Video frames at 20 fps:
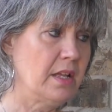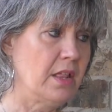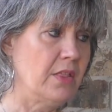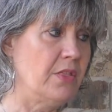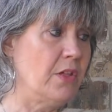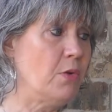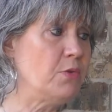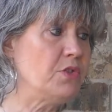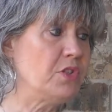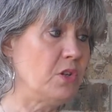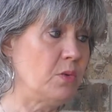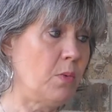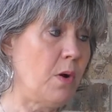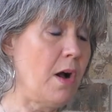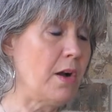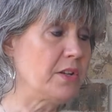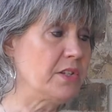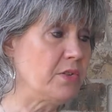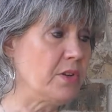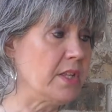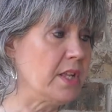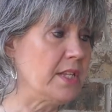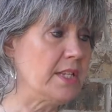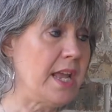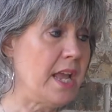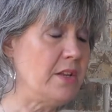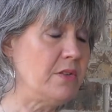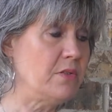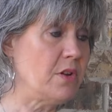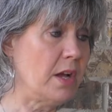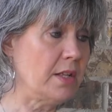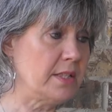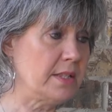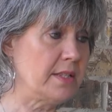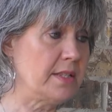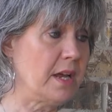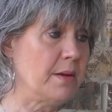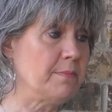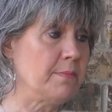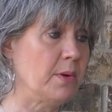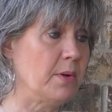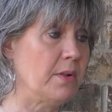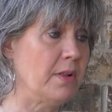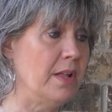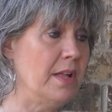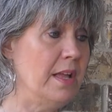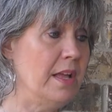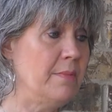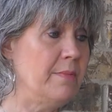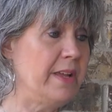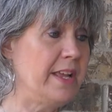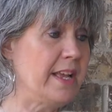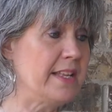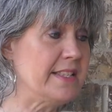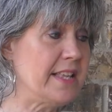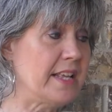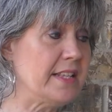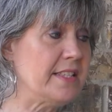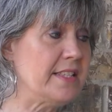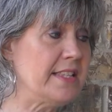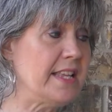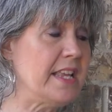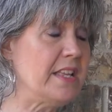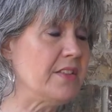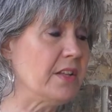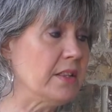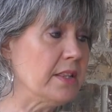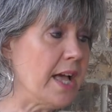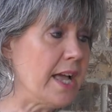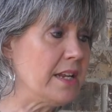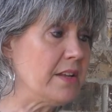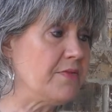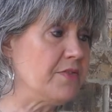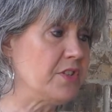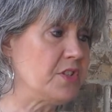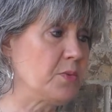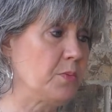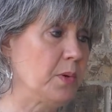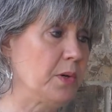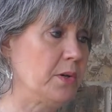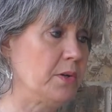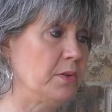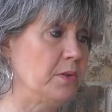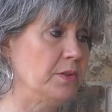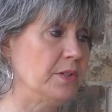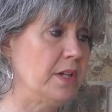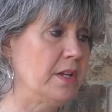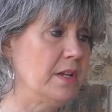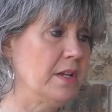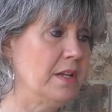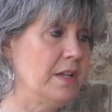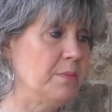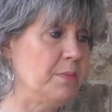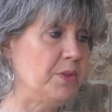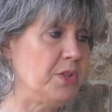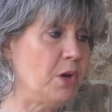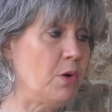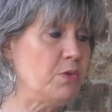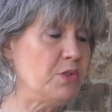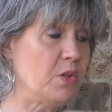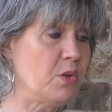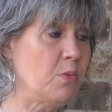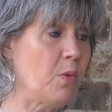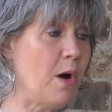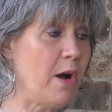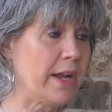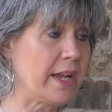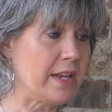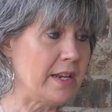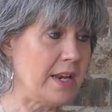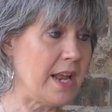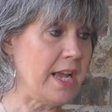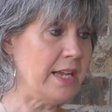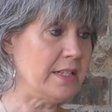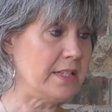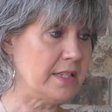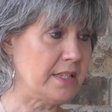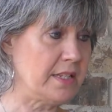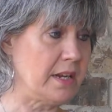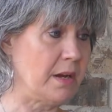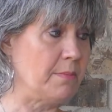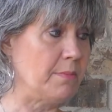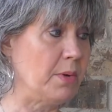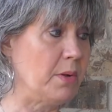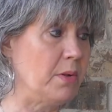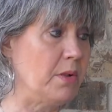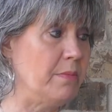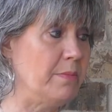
Those who walk during the day do not stumble, because they see the light of this world. But those who walk at night stumble,